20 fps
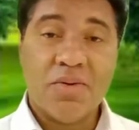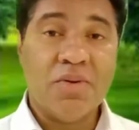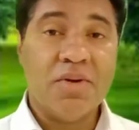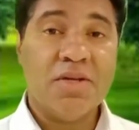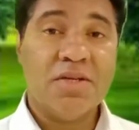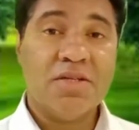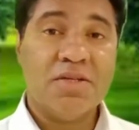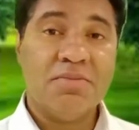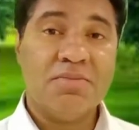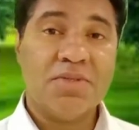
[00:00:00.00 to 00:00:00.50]
or
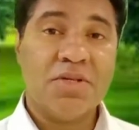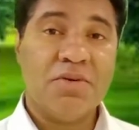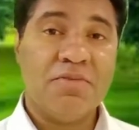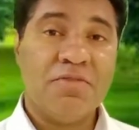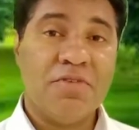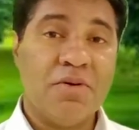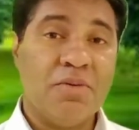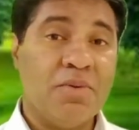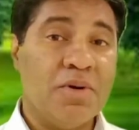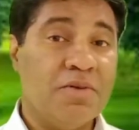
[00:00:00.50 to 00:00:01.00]
in terms
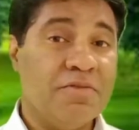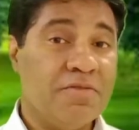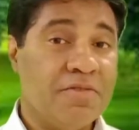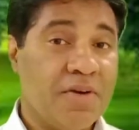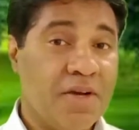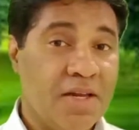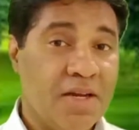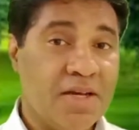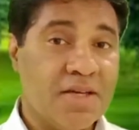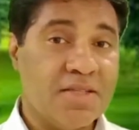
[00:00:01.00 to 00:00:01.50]
of our
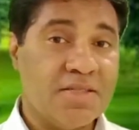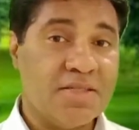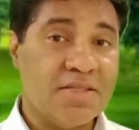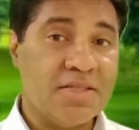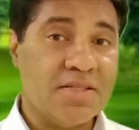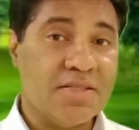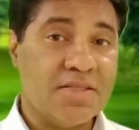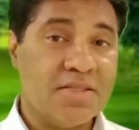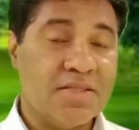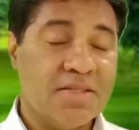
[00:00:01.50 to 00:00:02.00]

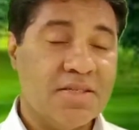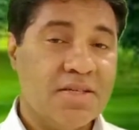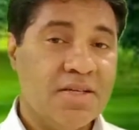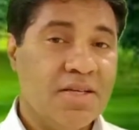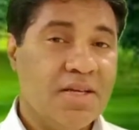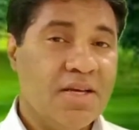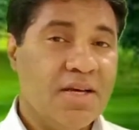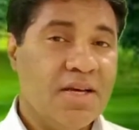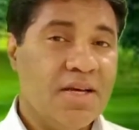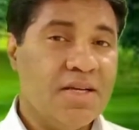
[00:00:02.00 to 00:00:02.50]
finances.
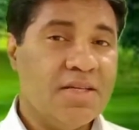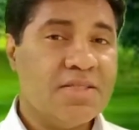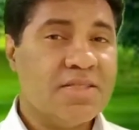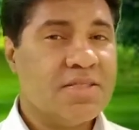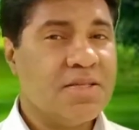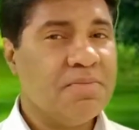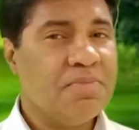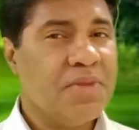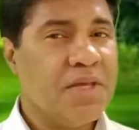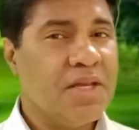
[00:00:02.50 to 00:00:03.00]
It is
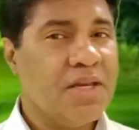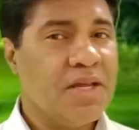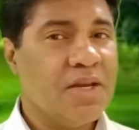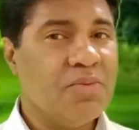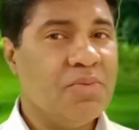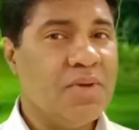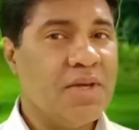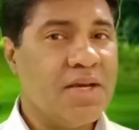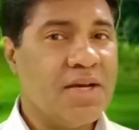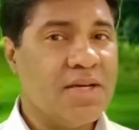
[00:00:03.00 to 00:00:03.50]
something
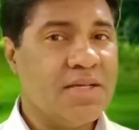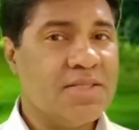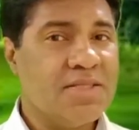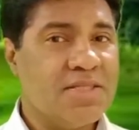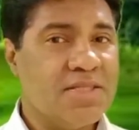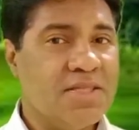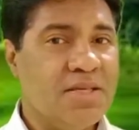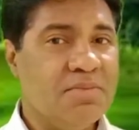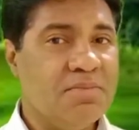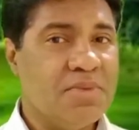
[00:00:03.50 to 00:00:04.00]
that we can't
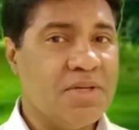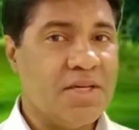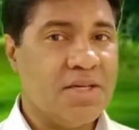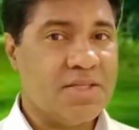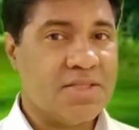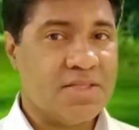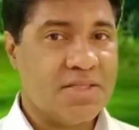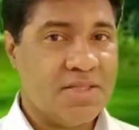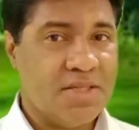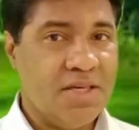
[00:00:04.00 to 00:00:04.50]
seem to
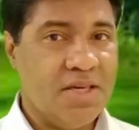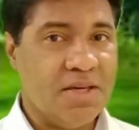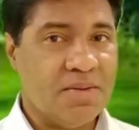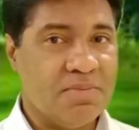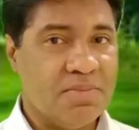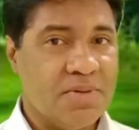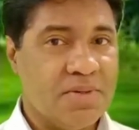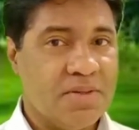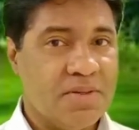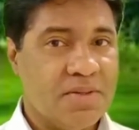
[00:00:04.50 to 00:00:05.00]

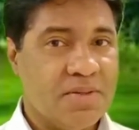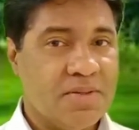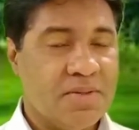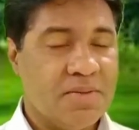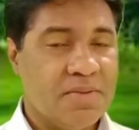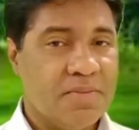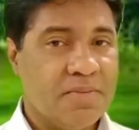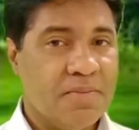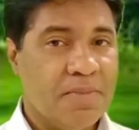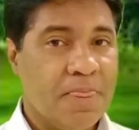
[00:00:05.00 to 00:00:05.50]
escape,
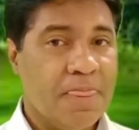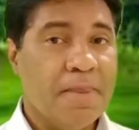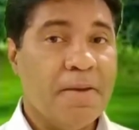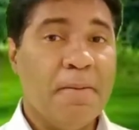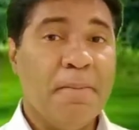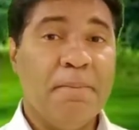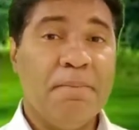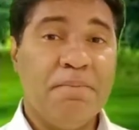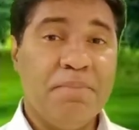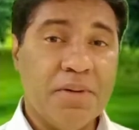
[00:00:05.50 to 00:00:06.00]

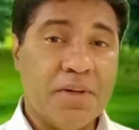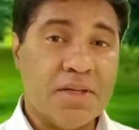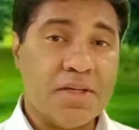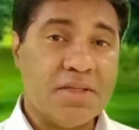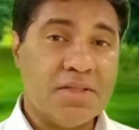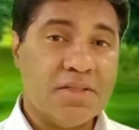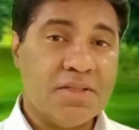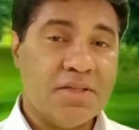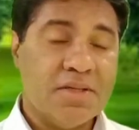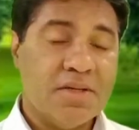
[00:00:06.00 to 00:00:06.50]

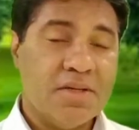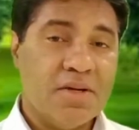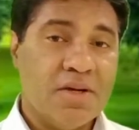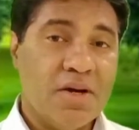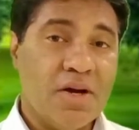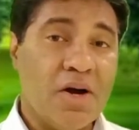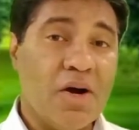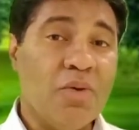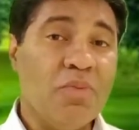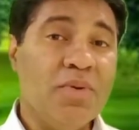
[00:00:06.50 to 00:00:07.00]
but
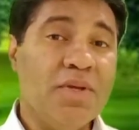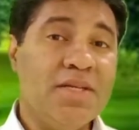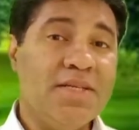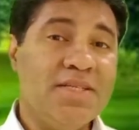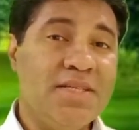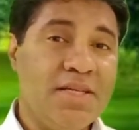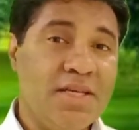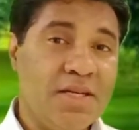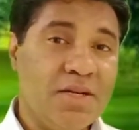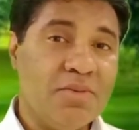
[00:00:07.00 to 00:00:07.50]
how we
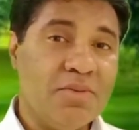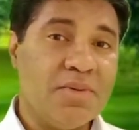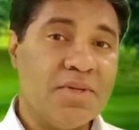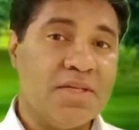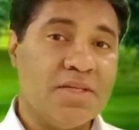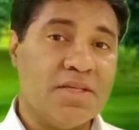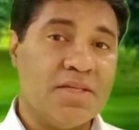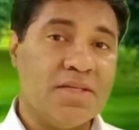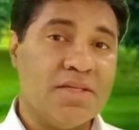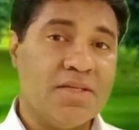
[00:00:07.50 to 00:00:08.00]
deal
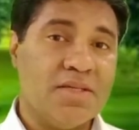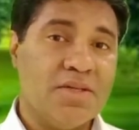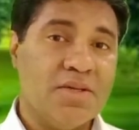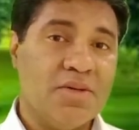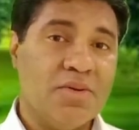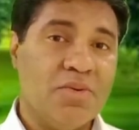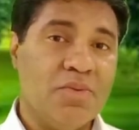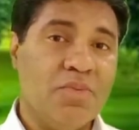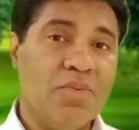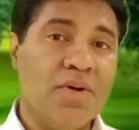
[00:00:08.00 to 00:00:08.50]
with it
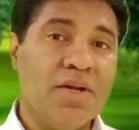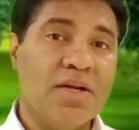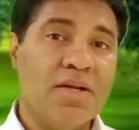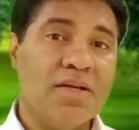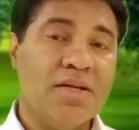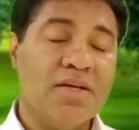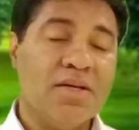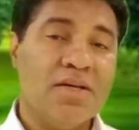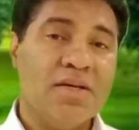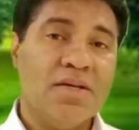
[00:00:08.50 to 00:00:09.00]

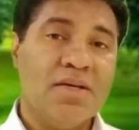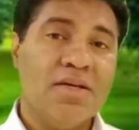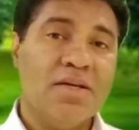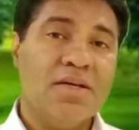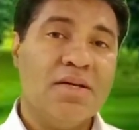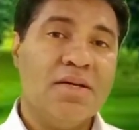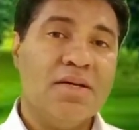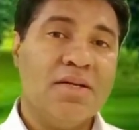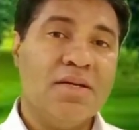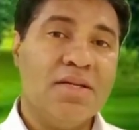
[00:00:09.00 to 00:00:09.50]
will
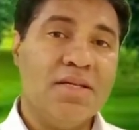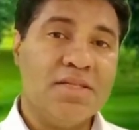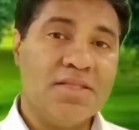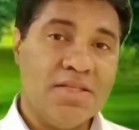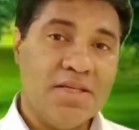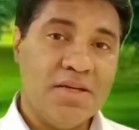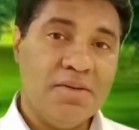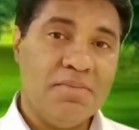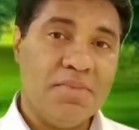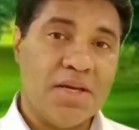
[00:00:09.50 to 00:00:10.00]

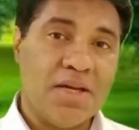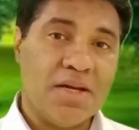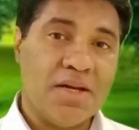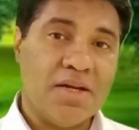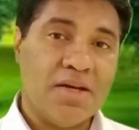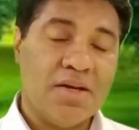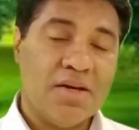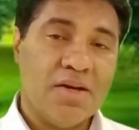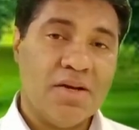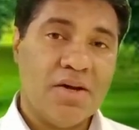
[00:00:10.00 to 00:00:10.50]

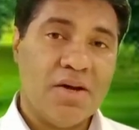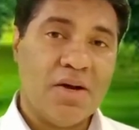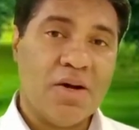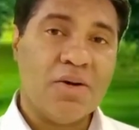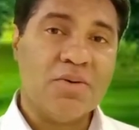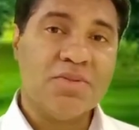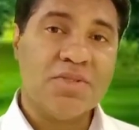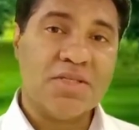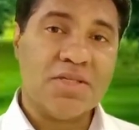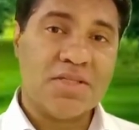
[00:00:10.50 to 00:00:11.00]
determine
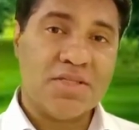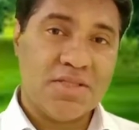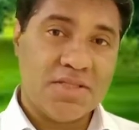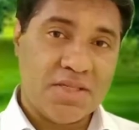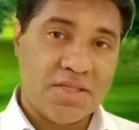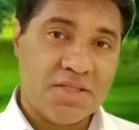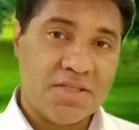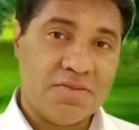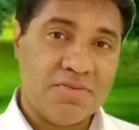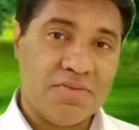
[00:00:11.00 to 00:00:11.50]
how
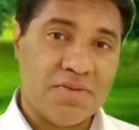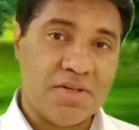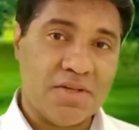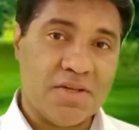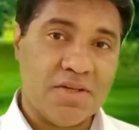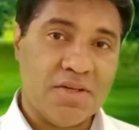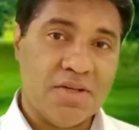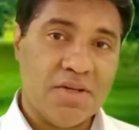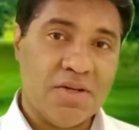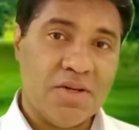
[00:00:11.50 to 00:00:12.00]
successful
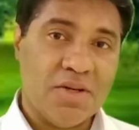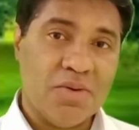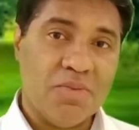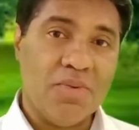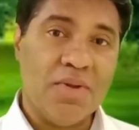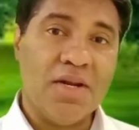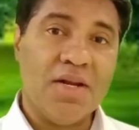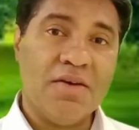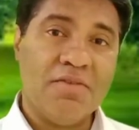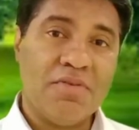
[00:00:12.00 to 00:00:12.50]

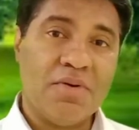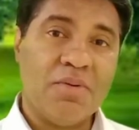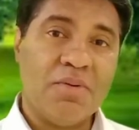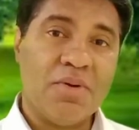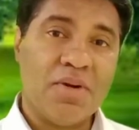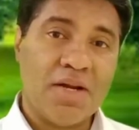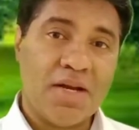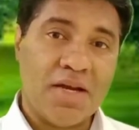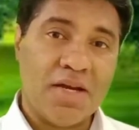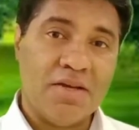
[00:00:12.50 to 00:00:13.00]
we live
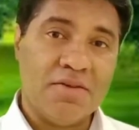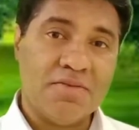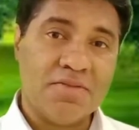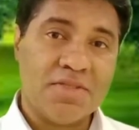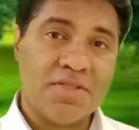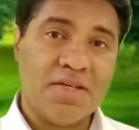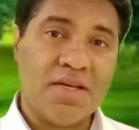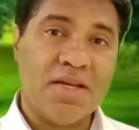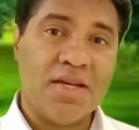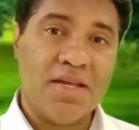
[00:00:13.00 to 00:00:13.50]
our
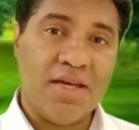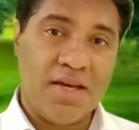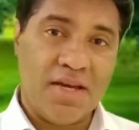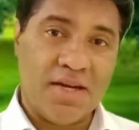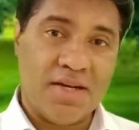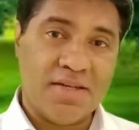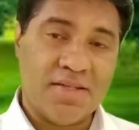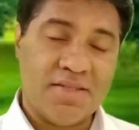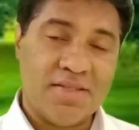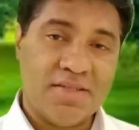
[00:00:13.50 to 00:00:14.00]
lives in the
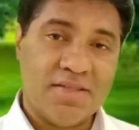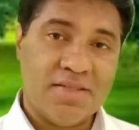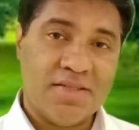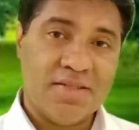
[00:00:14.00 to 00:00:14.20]
end.